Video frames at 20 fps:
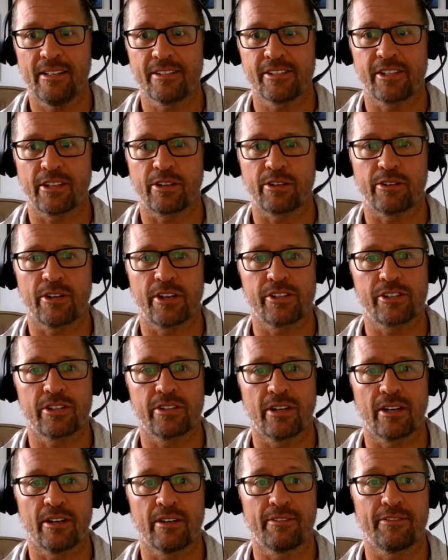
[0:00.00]
is the
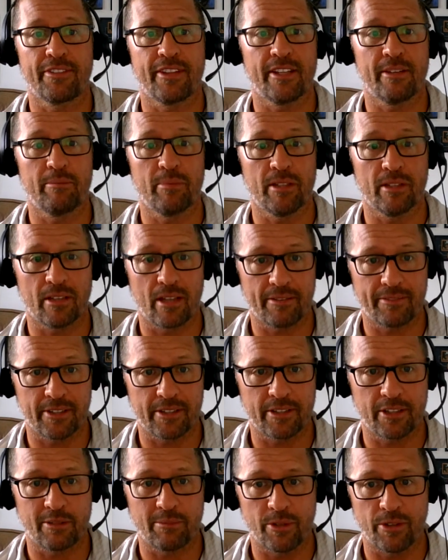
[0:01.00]
creation of the
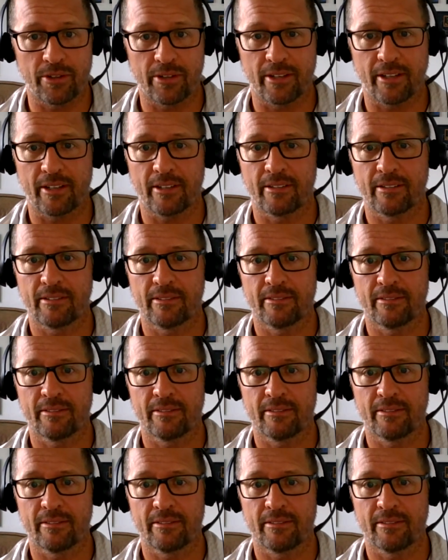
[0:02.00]
beloved community.